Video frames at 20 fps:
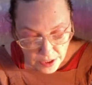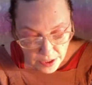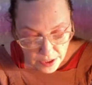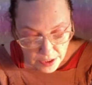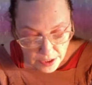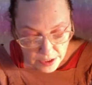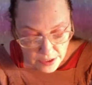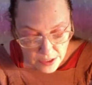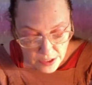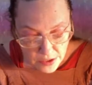it
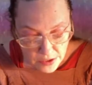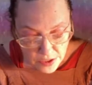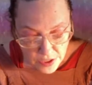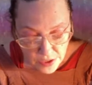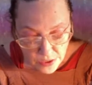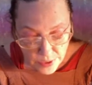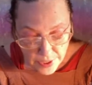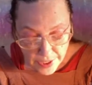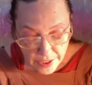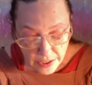is
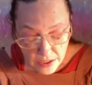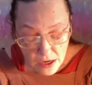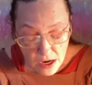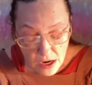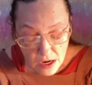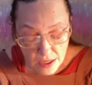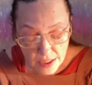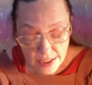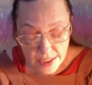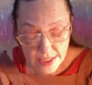also a
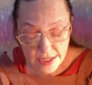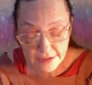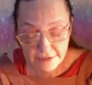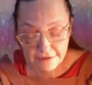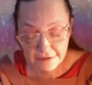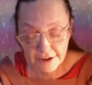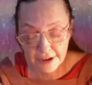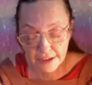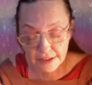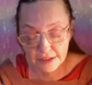
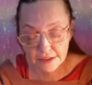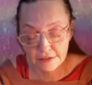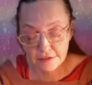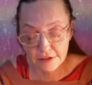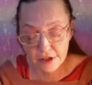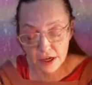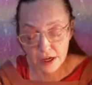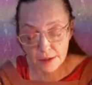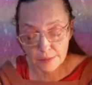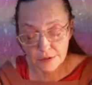cost-effective
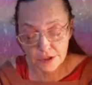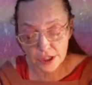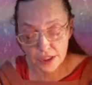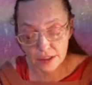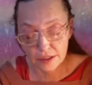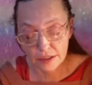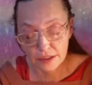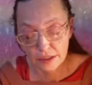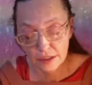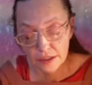
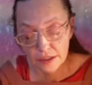option,